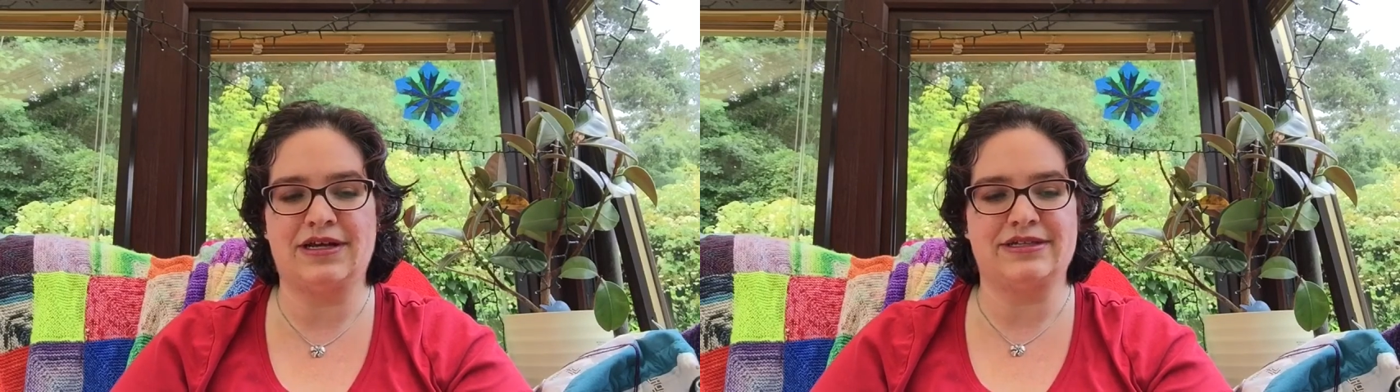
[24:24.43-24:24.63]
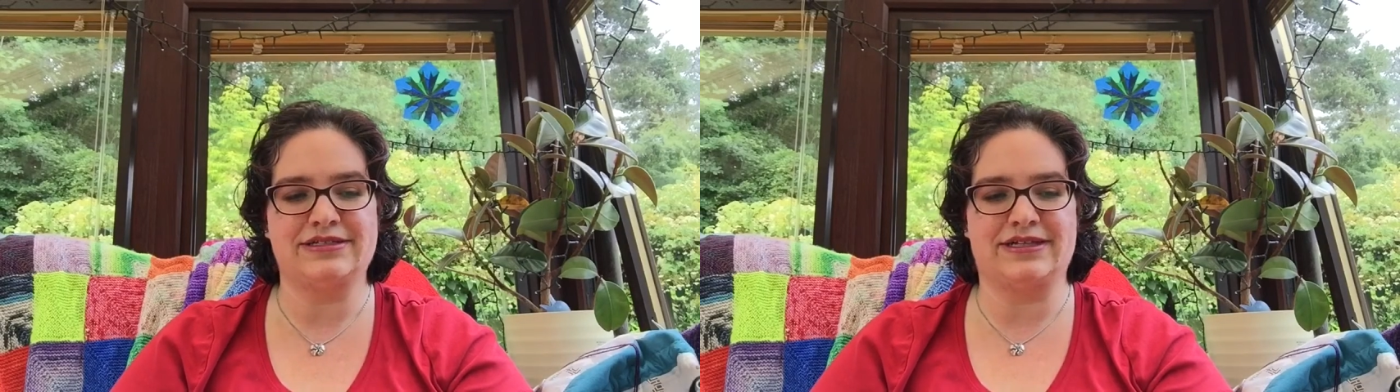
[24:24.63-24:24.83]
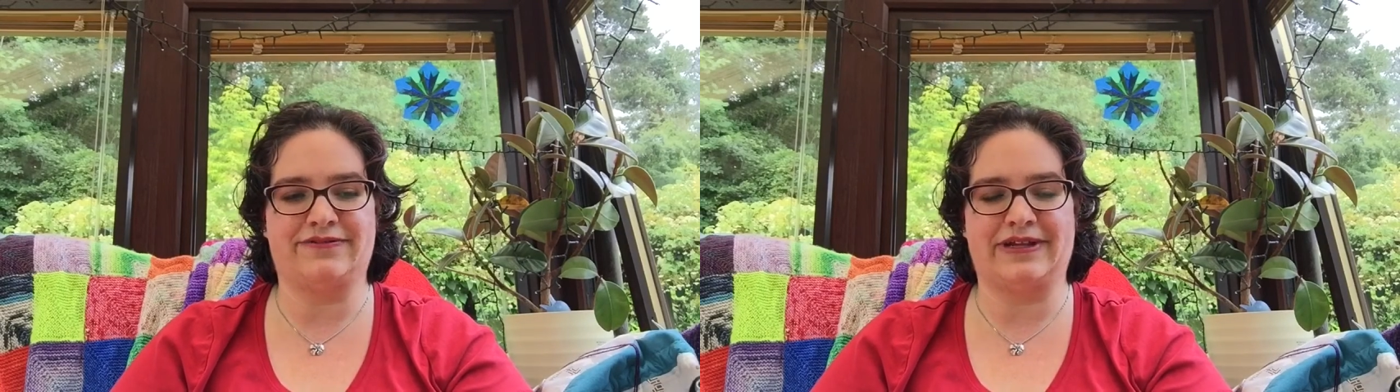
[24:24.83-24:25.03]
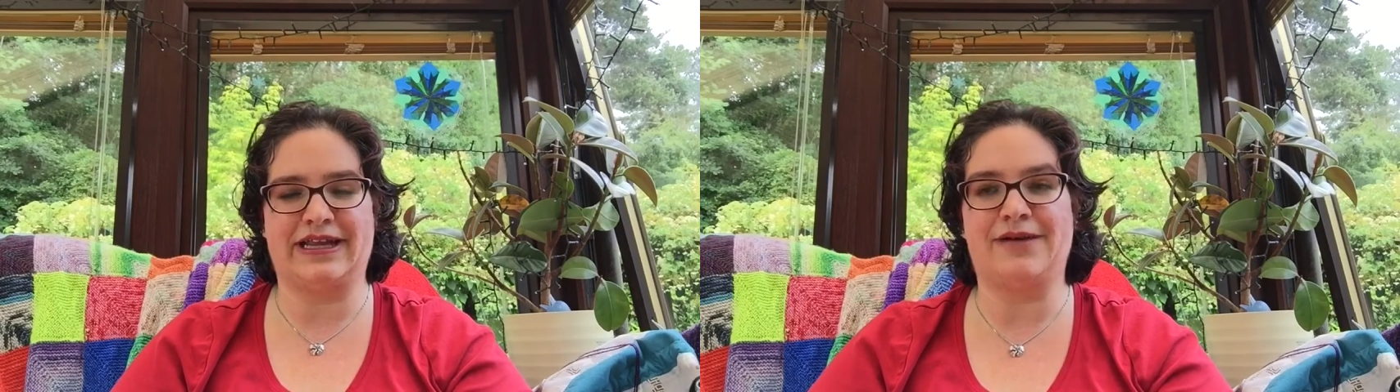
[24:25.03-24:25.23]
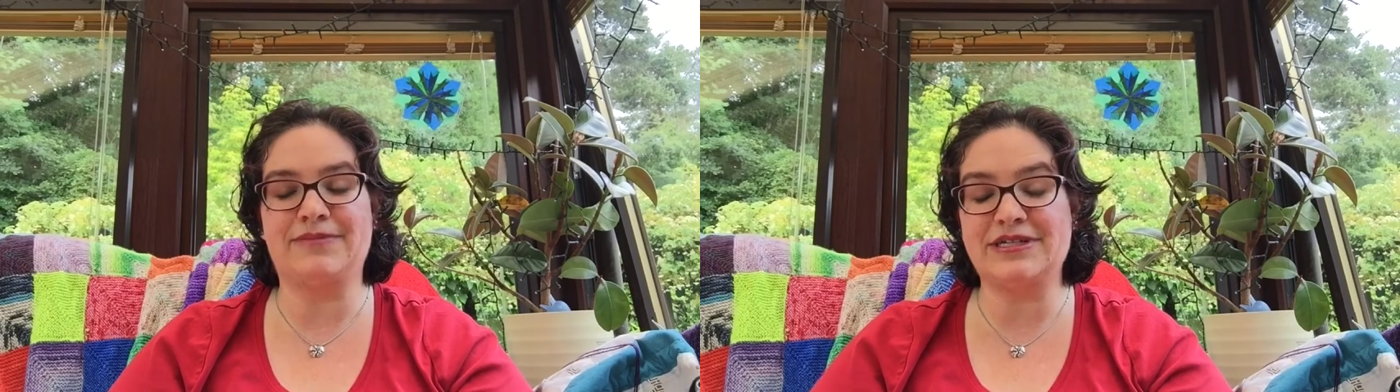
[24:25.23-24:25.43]
stuff like
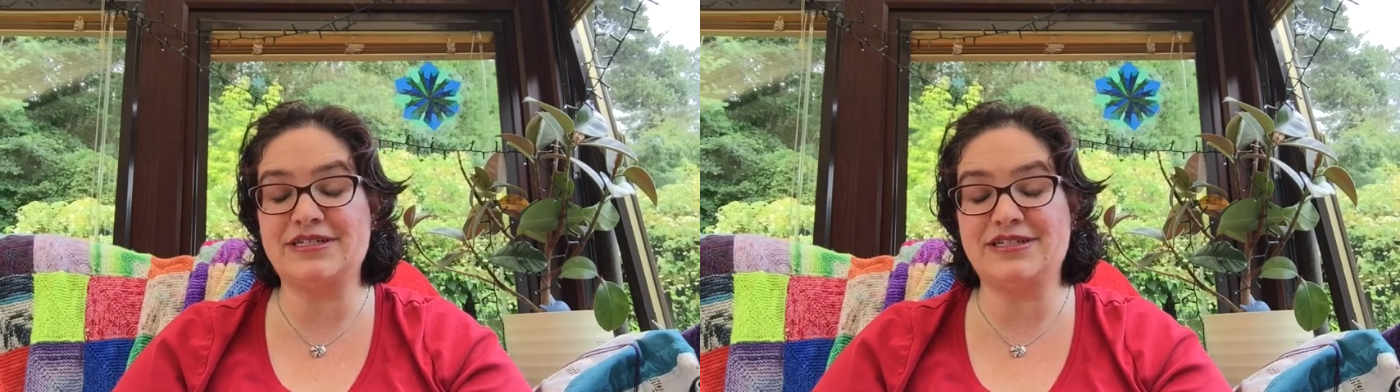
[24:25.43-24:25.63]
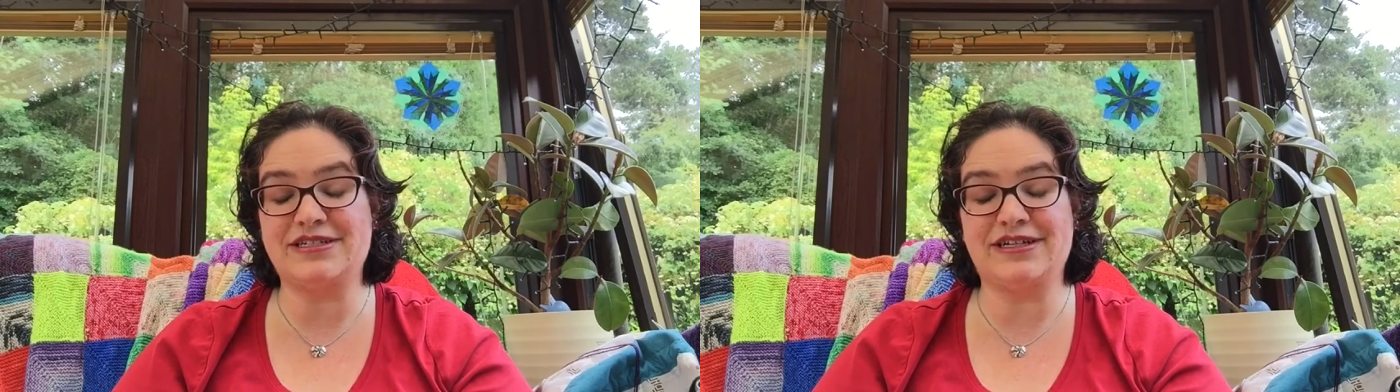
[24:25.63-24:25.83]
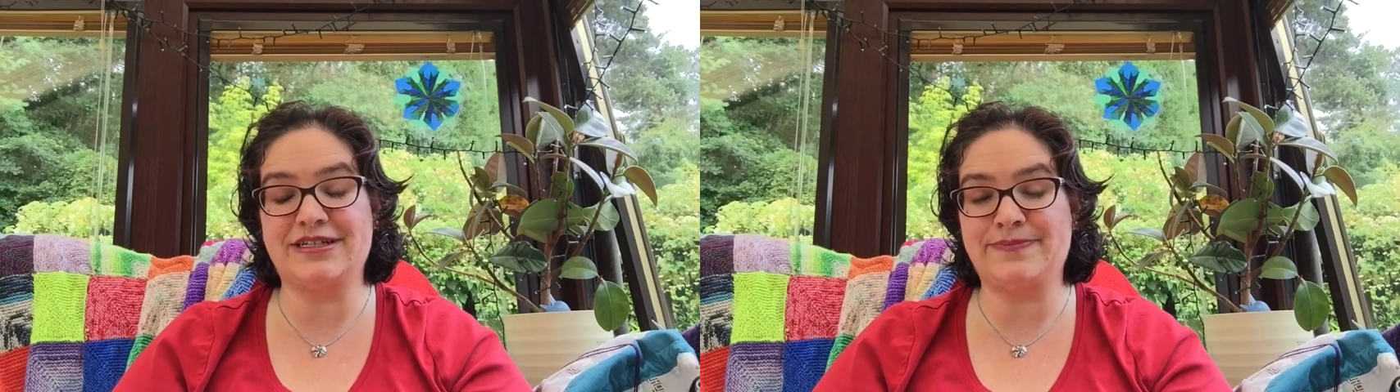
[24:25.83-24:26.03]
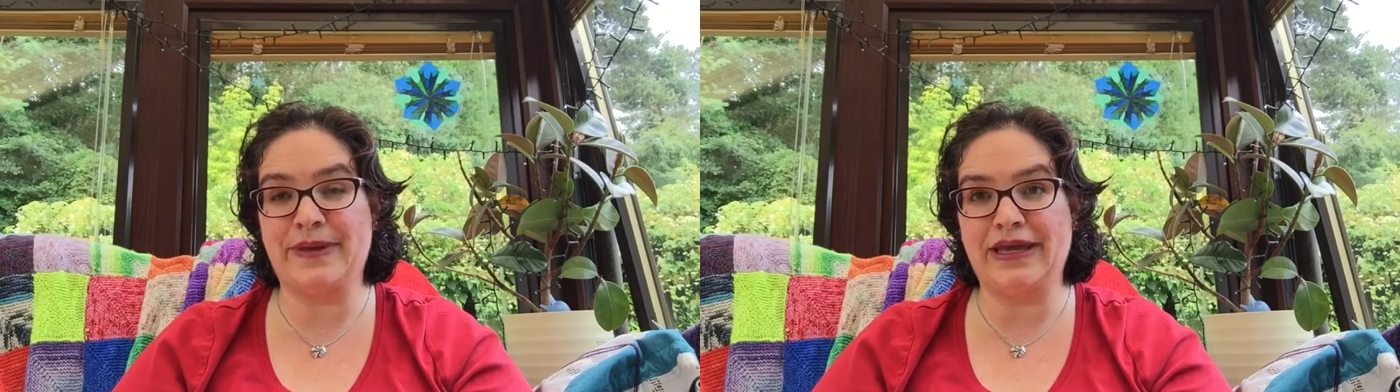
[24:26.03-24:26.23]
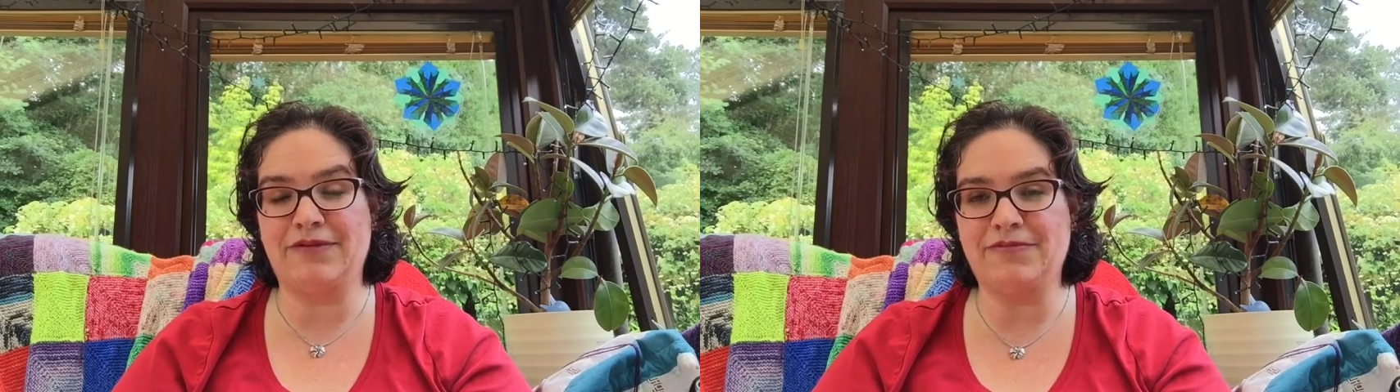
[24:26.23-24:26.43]
that. But it's
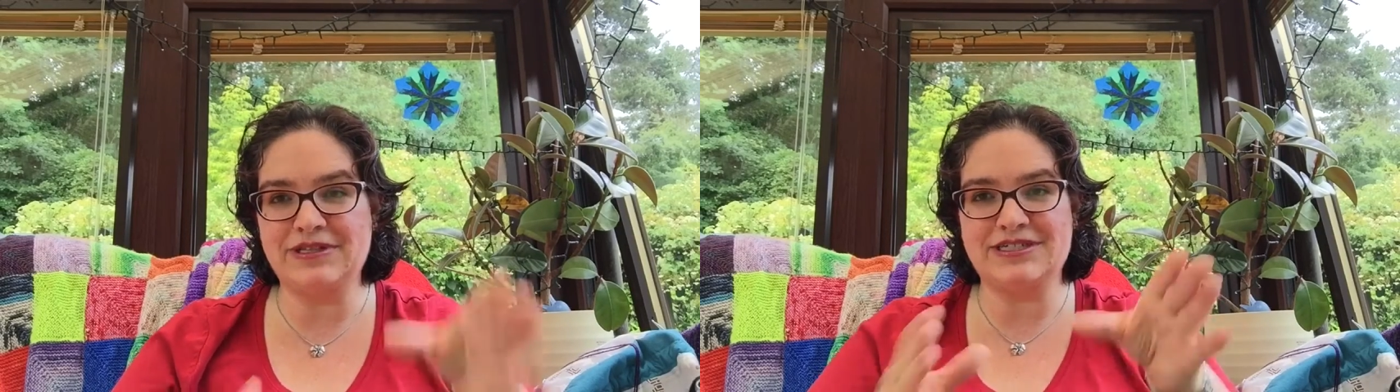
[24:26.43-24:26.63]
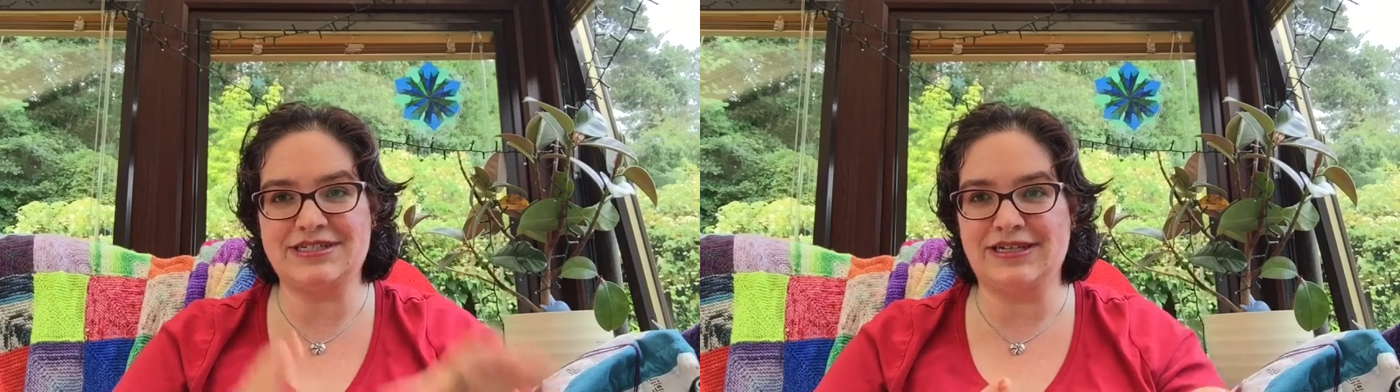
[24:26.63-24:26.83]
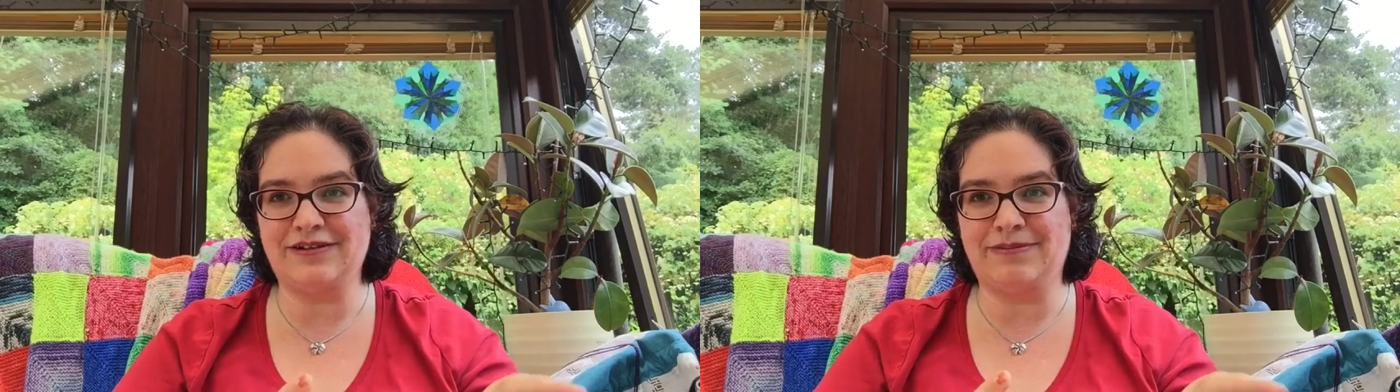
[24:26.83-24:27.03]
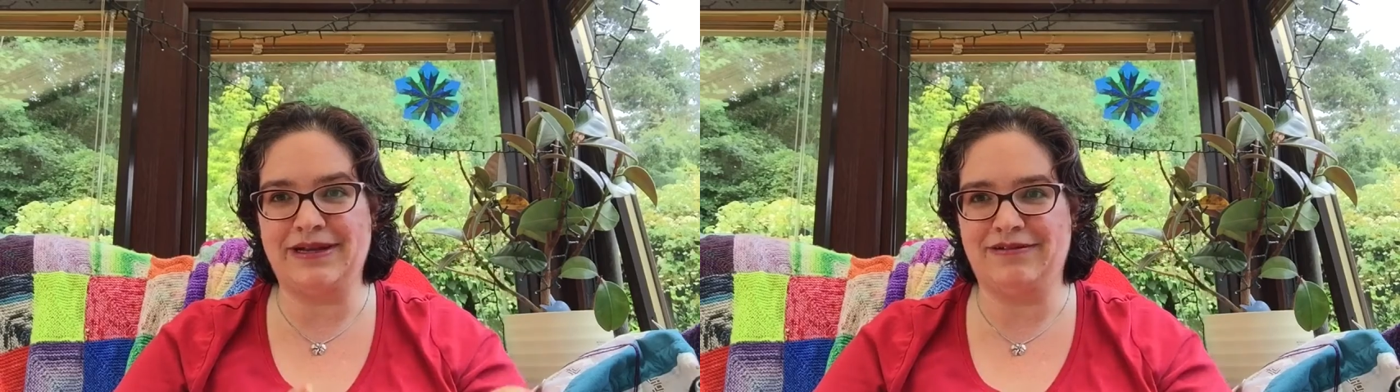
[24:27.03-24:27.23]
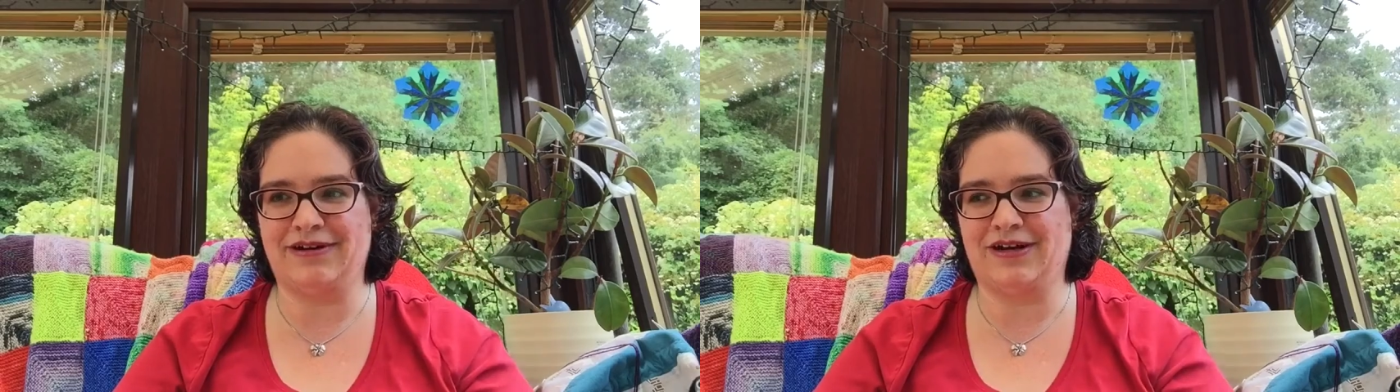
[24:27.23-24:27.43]
big with just a little
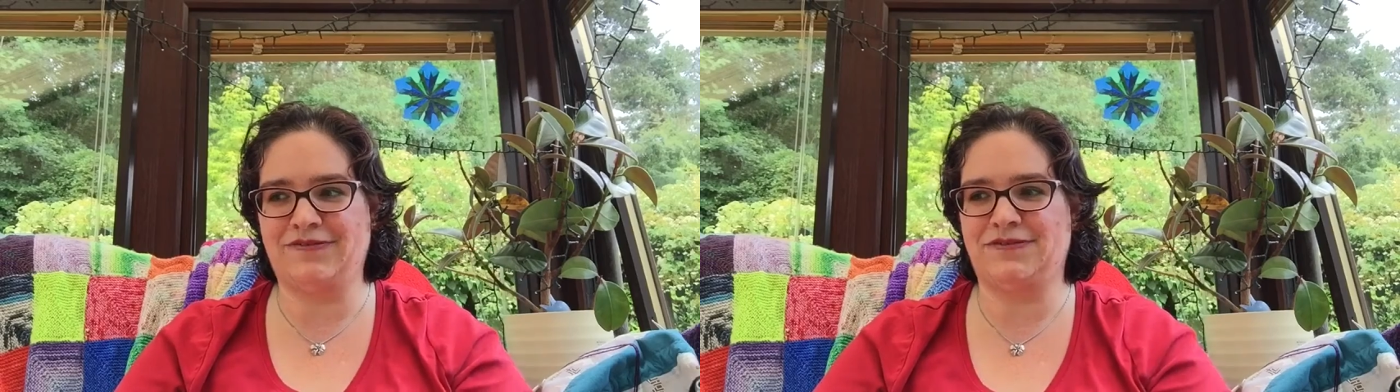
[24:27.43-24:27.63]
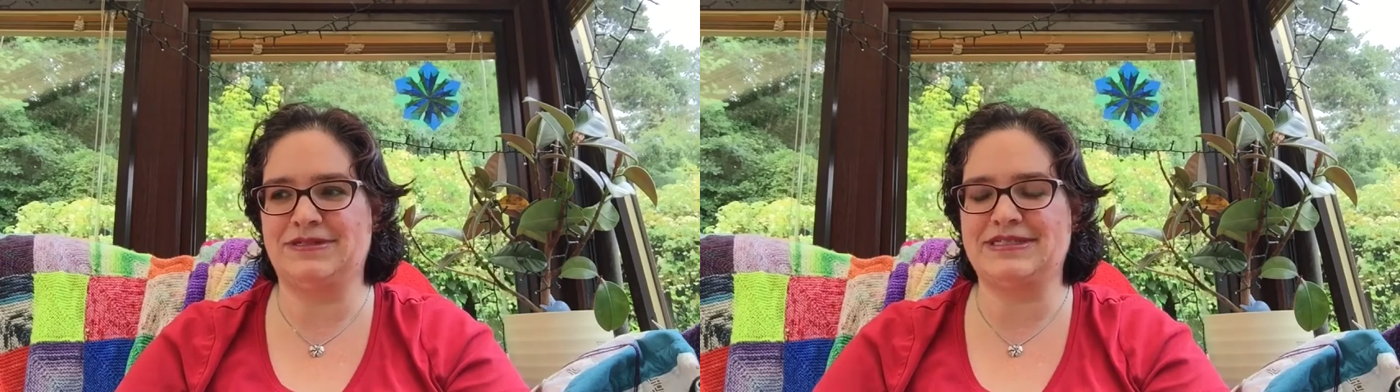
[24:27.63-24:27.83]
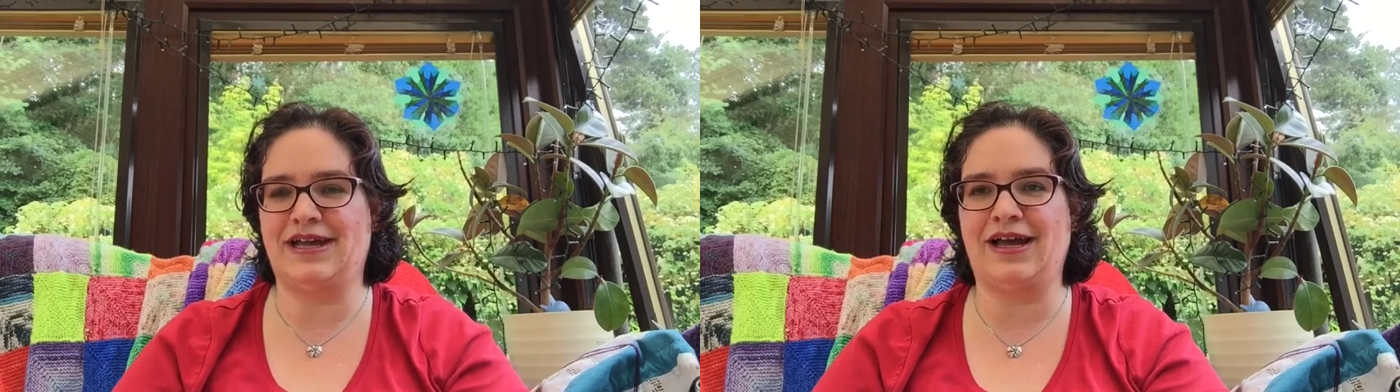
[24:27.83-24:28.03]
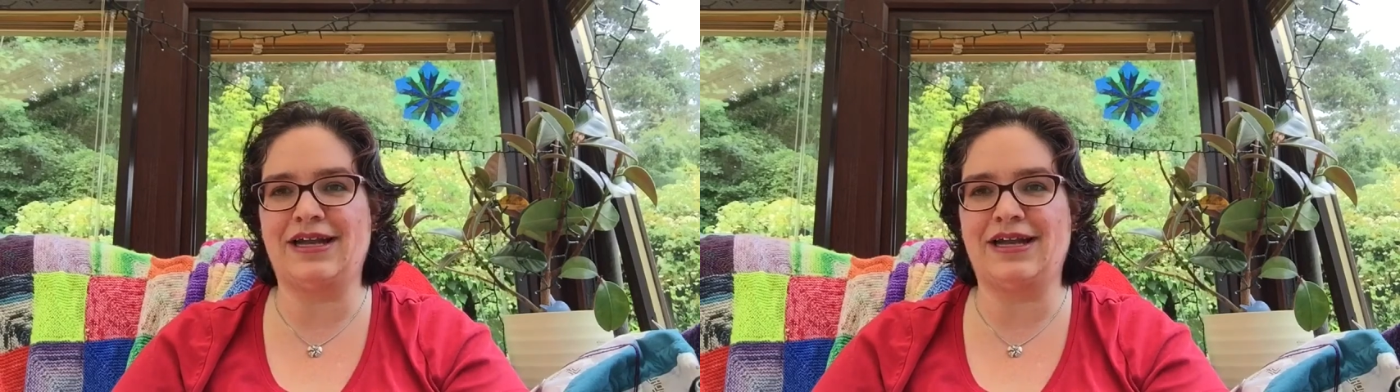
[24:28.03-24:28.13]
playground off to one side,